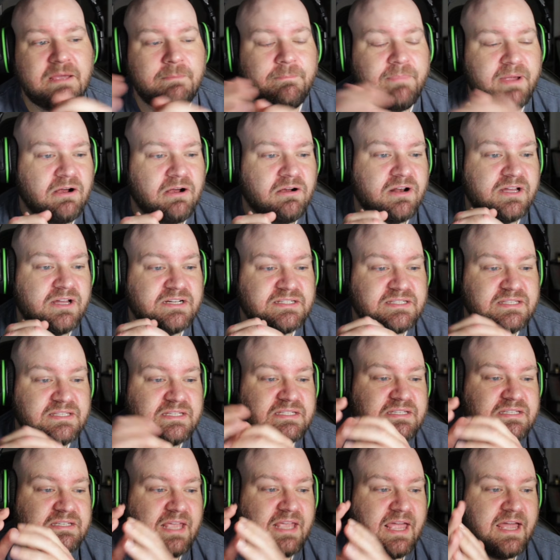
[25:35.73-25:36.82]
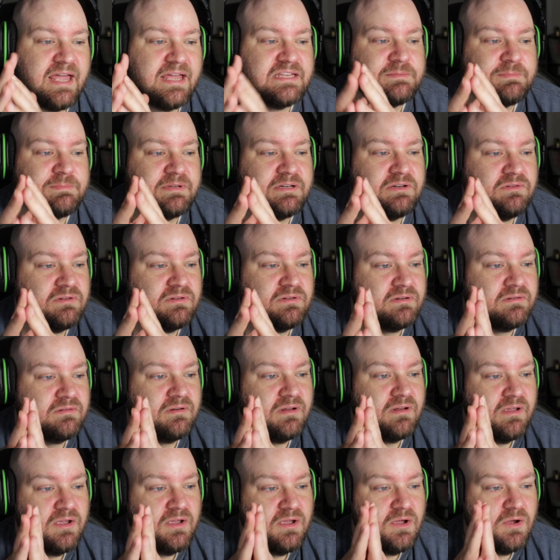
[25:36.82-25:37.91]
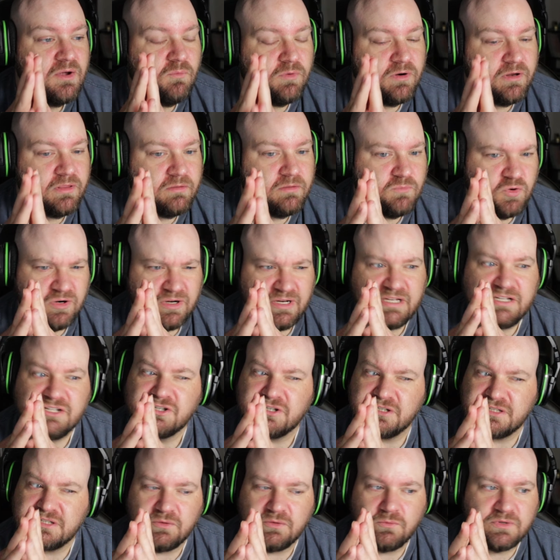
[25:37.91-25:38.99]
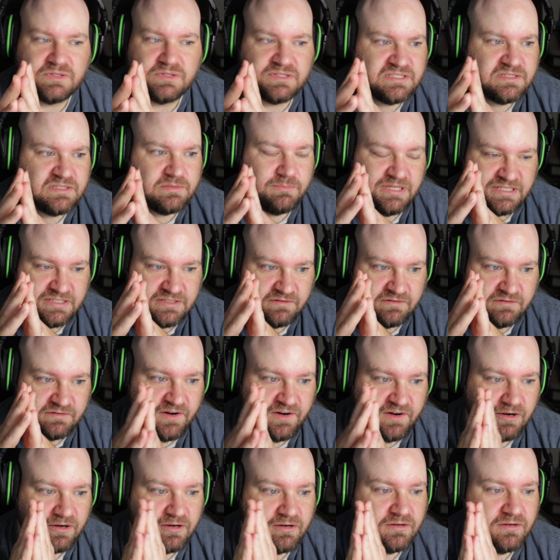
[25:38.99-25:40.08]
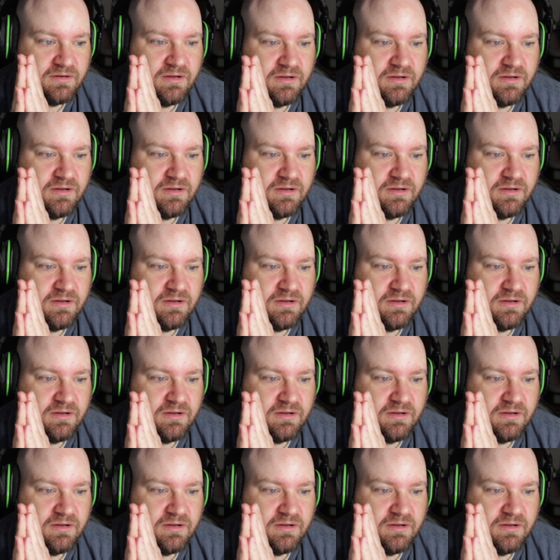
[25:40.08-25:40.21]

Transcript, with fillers: Paradox. This has been one of the more interesting ones to me so far.